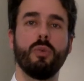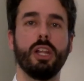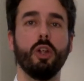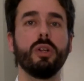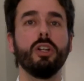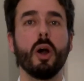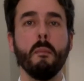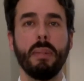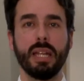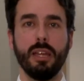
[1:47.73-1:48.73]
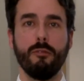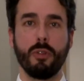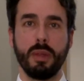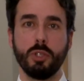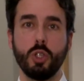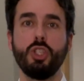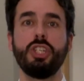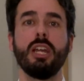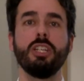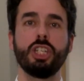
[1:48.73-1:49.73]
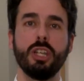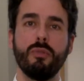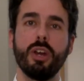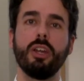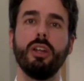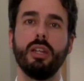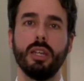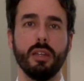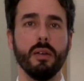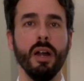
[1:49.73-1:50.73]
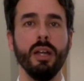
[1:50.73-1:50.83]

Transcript: with a local company for them to change regularly